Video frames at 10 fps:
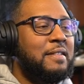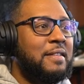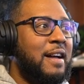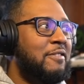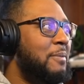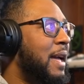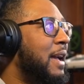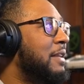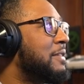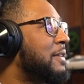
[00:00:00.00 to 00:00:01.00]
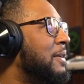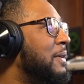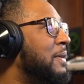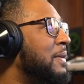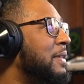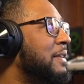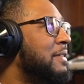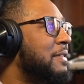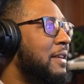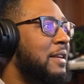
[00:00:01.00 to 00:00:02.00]
that I've made. So let's
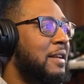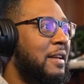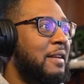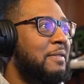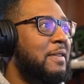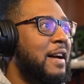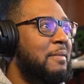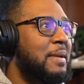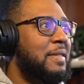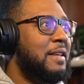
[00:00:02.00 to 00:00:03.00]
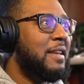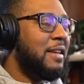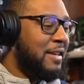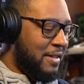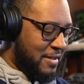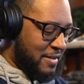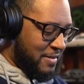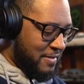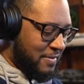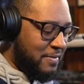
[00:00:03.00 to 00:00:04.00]
see if I'm in the key
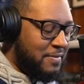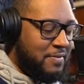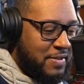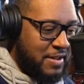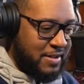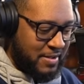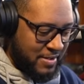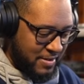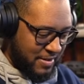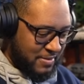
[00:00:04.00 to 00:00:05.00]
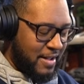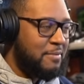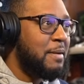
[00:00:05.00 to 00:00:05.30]
of, do I have my